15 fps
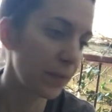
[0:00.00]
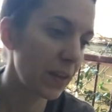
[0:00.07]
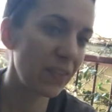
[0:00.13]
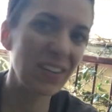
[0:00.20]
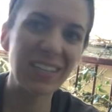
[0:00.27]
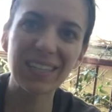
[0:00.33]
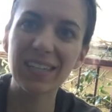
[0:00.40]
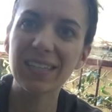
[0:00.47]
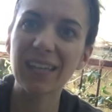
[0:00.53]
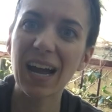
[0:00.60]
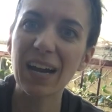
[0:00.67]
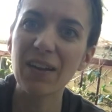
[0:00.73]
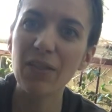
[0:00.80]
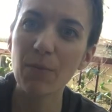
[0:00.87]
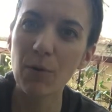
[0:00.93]
This is
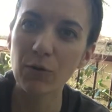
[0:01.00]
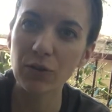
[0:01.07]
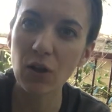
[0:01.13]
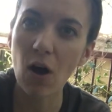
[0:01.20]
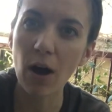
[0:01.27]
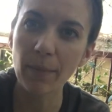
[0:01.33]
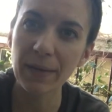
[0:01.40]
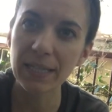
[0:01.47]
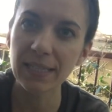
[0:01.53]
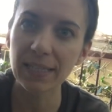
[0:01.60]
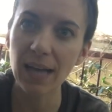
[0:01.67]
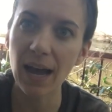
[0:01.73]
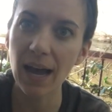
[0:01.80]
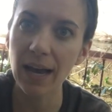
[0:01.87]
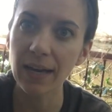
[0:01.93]
kind of the most common
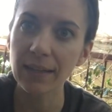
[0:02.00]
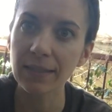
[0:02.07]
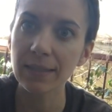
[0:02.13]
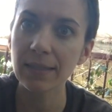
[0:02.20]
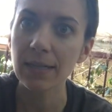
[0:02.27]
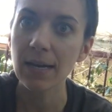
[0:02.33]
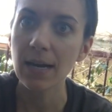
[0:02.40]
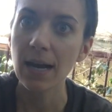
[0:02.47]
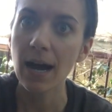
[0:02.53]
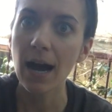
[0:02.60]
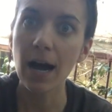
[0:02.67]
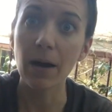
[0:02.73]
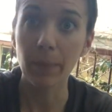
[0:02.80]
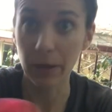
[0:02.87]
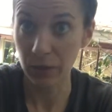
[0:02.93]
size
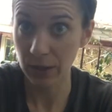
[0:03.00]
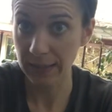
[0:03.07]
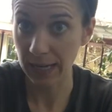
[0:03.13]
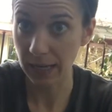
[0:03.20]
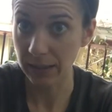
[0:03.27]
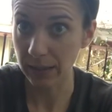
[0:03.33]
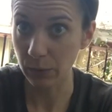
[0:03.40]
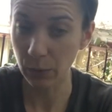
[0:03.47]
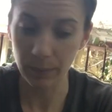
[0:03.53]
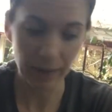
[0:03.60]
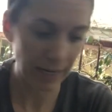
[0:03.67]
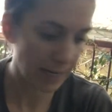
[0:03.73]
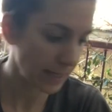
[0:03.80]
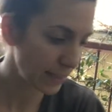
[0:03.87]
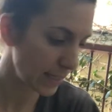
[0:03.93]
and the size that we're
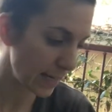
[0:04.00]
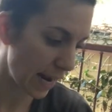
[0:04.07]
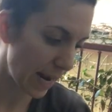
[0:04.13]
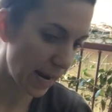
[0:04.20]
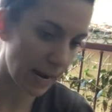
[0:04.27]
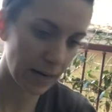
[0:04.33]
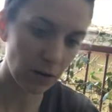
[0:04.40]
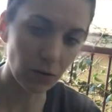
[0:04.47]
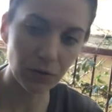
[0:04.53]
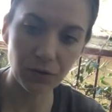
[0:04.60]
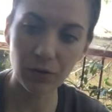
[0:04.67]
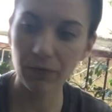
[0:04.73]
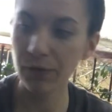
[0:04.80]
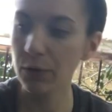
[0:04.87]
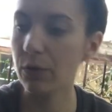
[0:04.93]
making today. And
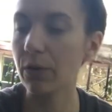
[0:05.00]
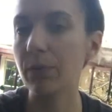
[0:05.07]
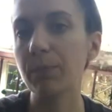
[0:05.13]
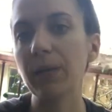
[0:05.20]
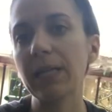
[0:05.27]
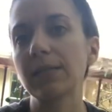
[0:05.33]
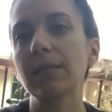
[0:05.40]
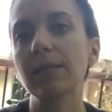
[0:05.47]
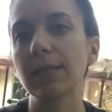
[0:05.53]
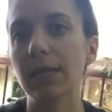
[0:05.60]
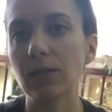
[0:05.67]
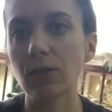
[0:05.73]
also if you go to places like